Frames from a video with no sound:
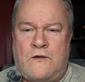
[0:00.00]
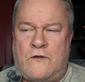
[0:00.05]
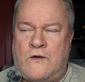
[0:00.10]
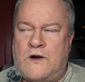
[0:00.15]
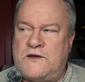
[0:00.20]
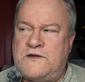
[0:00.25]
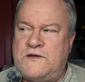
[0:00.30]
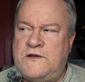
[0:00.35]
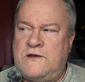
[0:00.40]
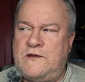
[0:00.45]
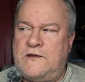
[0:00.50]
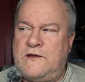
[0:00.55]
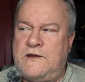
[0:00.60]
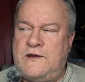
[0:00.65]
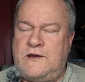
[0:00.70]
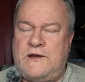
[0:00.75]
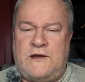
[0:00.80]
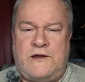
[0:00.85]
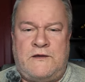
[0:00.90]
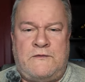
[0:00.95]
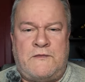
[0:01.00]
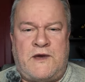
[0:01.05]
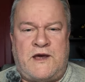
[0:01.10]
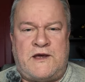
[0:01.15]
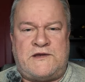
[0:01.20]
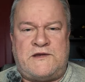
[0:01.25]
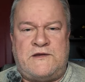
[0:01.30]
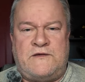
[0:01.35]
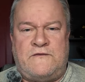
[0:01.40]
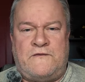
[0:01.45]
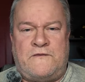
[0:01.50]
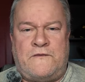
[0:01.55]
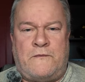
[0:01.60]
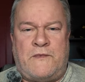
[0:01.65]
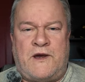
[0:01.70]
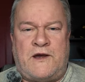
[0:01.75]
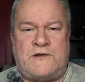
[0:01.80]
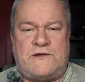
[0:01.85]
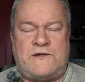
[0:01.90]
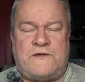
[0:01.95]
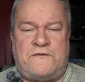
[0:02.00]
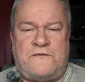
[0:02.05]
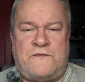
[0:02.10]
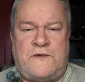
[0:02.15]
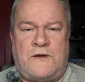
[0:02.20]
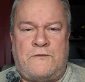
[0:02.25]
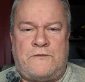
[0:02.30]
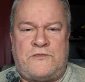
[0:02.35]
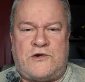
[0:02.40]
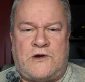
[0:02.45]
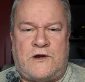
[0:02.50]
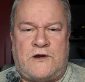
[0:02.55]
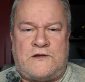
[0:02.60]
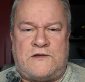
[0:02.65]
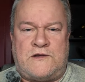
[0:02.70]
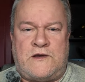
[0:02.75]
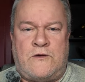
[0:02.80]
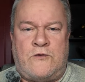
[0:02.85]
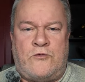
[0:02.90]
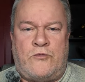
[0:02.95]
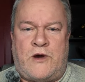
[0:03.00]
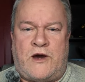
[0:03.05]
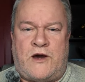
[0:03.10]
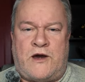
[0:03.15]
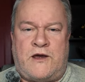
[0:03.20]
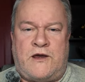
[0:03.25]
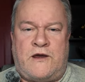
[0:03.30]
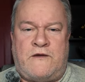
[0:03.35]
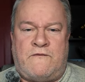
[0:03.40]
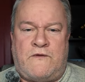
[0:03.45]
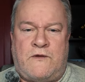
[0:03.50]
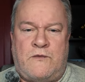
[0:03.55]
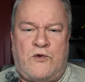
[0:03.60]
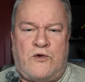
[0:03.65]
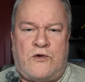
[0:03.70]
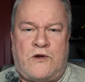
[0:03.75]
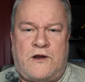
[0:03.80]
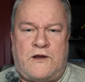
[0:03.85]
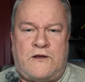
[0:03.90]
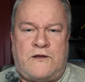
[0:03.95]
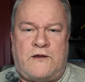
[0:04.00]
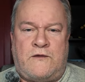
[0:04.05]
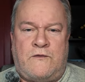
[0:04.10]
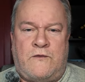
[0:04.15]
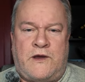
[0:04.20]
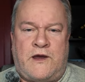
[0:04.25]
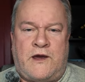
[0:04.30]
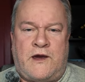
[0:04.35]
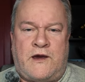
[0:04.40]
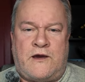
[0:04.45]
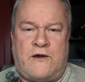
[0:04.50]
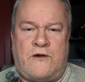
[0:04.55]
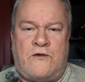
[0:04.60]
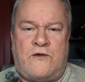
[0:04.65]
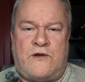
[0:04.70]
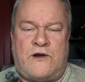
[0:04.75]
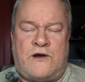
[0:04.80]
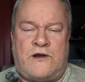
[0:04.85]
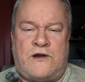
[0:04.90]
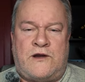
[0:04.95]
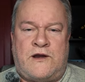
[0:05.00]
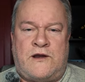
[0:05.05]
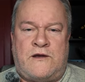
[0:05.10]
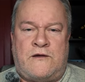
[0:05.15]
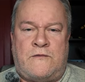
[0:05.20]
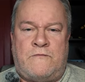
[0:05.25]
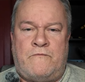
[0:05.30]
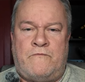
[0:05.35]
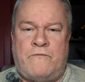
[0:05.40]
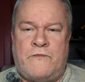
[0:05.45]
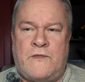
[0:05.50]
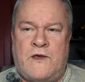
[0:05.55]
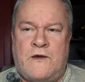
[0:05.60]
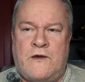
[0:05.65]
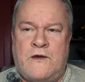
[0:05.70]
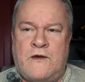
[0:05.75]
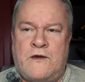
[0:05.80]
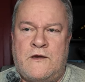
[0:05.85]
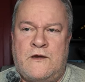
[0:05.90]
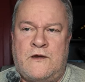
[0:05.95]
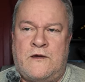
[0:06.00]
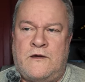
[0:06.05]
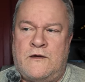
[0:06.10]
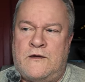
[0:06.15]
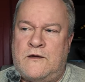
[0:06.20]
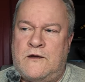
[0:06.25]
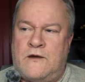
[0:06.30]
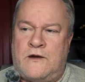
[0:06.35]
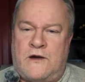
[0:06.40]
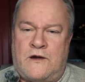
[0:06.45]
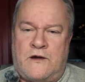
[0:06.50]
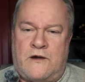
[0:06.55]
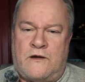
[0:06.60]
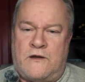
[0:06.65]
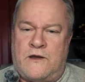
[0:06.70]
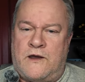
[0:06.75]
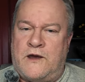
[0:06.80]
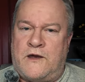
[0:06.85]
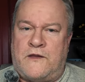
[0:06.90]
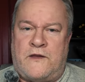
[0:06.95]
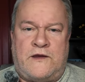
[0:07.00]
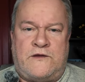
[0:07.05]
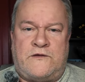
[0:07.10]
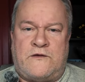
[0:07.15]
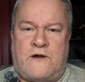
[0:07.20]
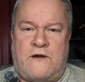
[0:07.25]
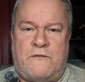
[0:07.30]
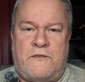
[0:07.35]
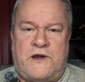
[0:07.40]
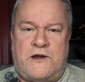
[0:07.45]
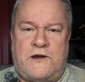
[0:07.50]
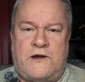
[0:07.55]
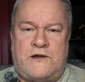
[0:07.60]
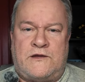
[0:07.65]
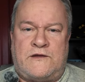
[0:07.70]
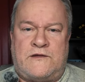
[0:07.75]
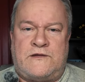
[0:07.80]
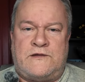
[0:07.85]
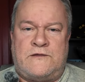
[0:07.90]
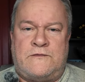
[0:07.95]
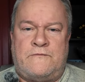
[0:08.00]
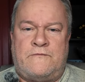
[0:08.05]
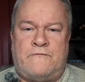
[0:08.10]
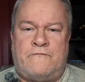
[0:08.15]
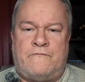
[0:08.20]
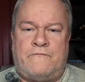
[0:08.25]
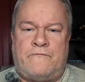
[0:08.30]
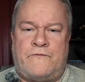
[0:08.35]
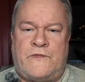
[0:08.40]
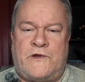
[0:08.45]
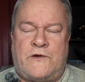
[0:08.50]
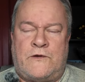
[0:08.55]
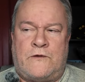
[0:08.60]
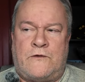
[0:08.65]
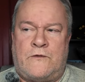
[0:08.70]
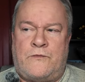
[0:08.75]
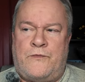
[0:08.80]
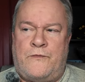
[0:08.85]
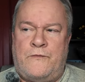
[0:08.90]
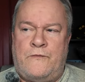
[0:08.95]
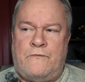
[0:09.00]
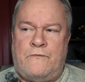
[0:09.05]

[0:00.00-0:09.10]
watching the massive amounts of dump trucks go by every morning that we got going on now. Oh, yeah, they drive me nuts. They're